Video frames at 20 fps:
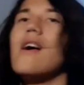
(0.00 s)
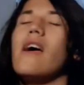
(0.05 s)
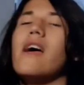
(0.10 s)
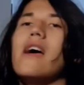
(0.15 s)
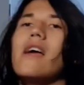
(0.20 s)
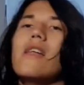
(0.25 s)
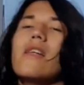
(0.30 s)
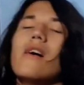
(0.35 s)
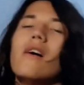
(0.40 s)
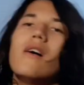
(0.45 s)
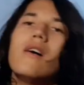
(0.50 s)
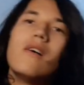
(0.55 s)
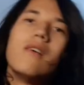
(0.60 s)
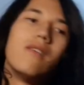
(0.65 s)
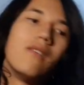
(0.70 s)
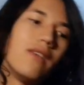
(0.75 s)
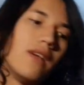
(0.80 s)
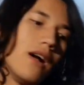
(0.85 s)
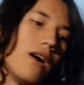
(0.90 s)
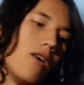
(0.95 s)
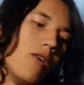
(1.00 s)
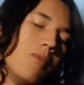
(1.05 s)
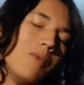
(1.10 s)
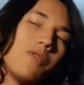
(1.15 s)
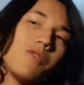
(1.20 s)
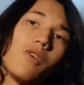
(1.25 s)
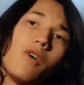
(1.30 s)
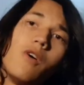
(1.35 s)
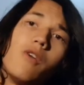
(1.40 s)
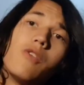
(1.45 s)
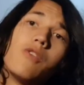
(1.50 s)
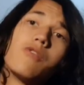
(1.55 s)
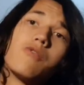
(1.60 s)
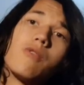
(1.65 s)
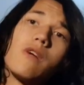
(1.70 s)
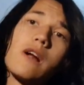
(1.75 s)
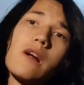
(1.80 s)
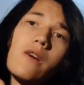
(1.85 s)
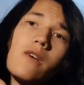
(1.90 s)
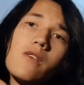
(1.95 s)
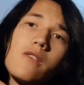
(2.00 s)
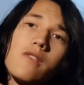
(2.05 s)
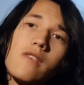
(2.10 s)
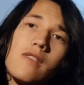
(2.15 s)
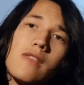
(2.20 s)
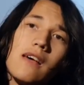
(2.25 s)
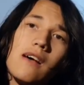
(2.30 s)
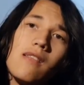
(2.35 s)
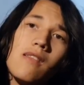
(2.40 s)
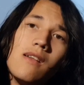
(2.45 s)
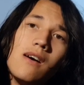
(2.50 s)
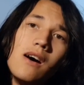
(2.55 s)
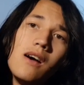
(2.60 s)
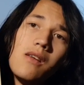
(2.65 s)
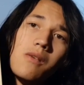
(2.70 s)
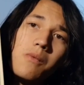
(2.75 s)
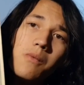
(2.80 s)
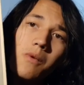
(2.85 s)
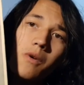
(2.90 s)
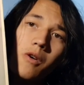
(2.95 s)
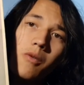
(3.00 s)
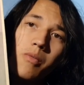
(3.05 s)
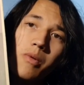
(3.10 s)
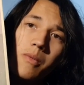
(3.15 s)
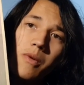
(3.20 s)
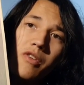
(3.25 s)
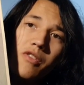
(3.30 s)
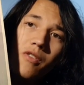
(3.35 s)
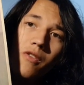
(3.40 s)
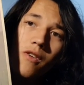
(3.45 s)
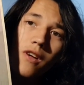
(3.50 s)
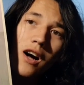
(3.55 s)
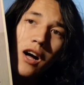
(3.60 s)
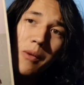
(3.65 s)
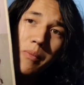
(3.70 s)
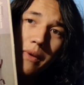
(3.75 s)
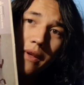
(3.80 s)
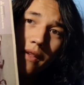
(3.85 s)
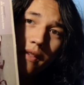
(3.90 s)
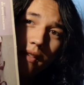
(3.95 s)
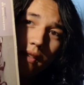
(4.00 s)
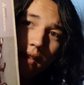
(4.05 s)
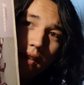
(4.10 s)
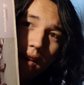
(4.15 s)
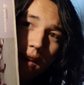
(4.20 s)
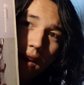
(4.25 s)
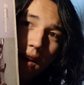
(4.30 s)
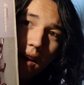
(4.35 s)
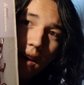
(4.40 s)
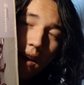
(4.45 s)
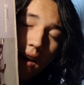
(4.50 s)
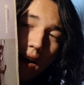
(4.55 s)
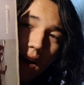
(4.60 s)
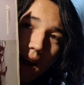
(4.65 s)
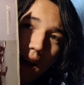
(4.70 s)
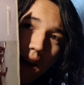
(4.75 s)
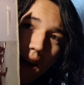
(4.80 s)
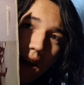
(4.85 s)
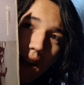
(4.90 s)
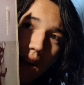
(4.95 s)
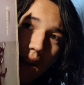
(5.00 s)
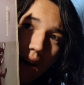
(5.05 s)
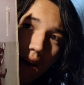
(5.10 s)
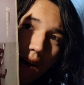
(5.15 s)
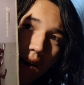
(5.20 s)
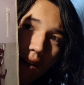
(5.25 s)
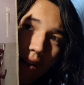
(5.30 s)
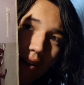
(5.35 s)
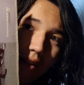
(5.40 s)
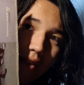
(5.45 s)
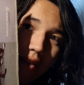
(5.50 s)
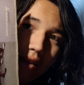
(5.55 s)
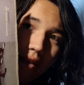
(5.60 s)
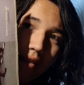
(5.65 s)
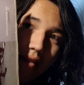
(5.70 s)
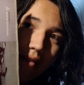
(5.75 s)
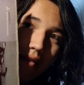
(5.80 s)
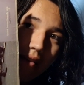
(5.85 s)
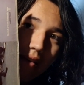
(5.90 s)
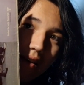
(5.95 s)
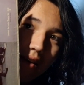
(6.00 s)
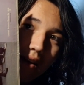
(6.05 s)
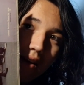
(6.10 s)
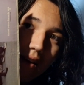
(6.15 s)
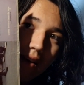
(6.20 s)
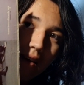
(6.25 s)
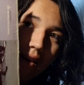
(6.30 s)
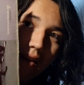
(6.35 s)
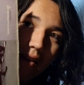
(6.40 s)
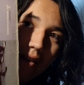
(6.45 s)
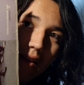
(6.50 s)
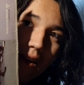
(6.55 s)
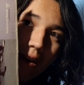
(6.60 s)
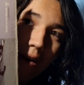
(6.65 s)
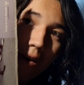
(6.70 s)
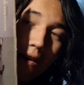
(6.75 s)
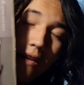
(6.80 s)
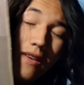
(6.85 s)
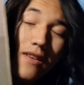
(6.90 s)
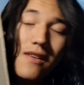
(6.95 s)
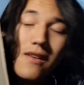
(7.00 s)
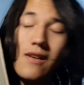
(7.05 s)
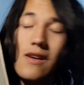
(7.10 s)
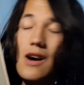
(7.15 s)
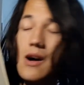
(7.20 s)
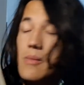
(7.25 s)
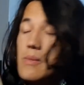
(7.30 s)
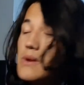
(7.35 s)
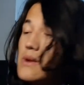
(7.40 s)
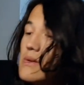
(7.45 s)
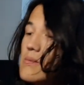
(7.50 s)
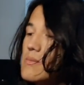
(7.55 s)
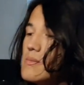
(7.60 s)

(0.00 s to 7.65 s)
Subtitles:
And yeah, almost all those records in that lot were promotional copies, and this is an audition copy.